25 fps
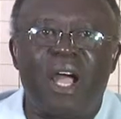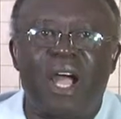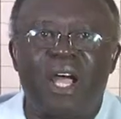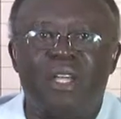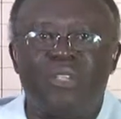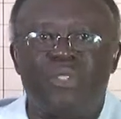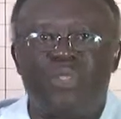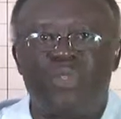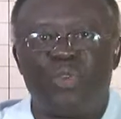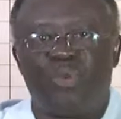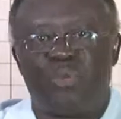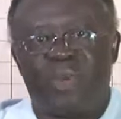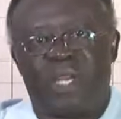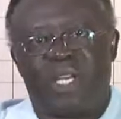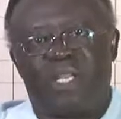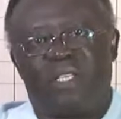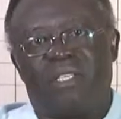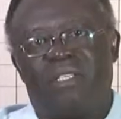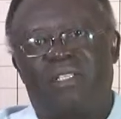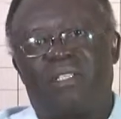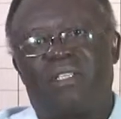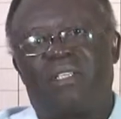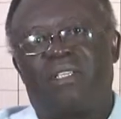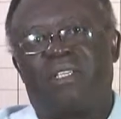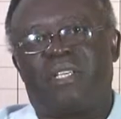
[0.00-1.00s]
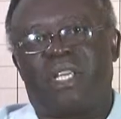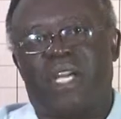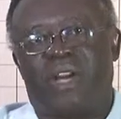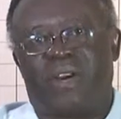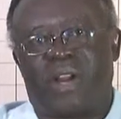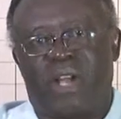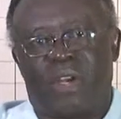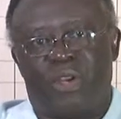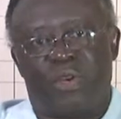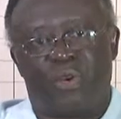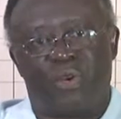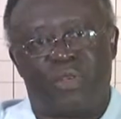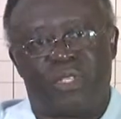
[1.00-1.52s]
assuming there
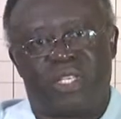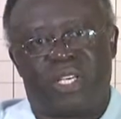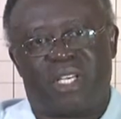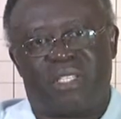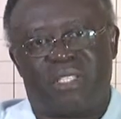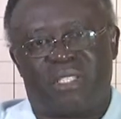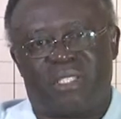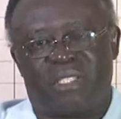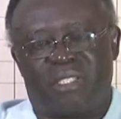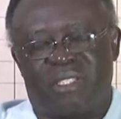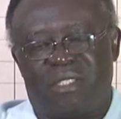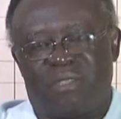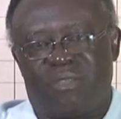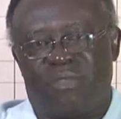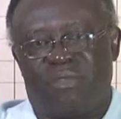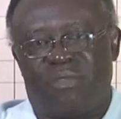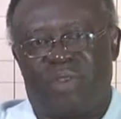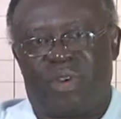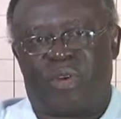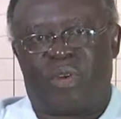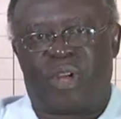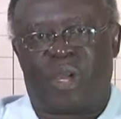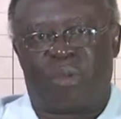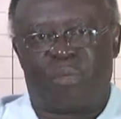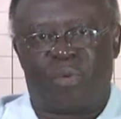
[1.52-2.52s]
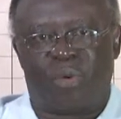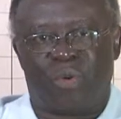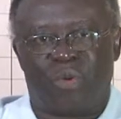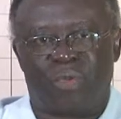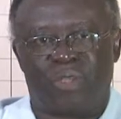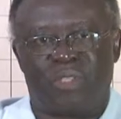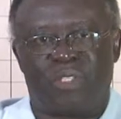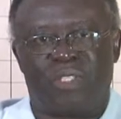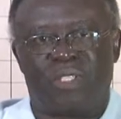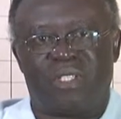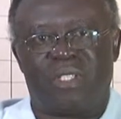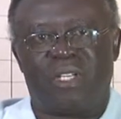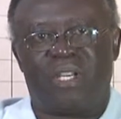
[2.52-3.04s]
are nuisance
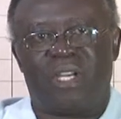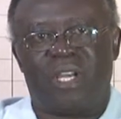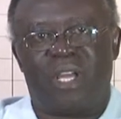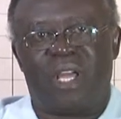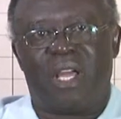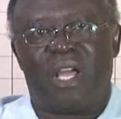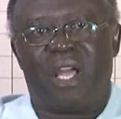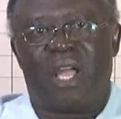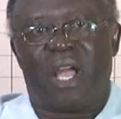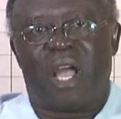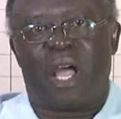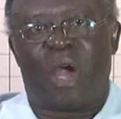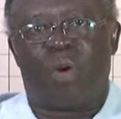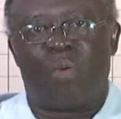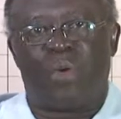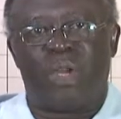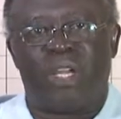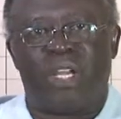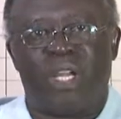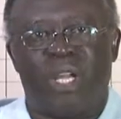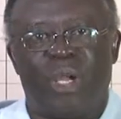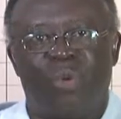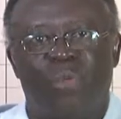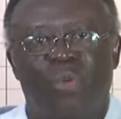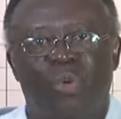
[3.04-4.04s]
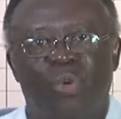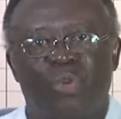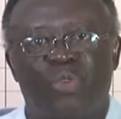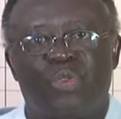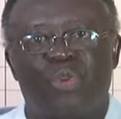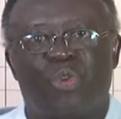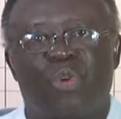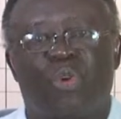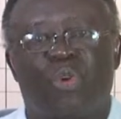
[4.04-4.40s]
variables, are we able to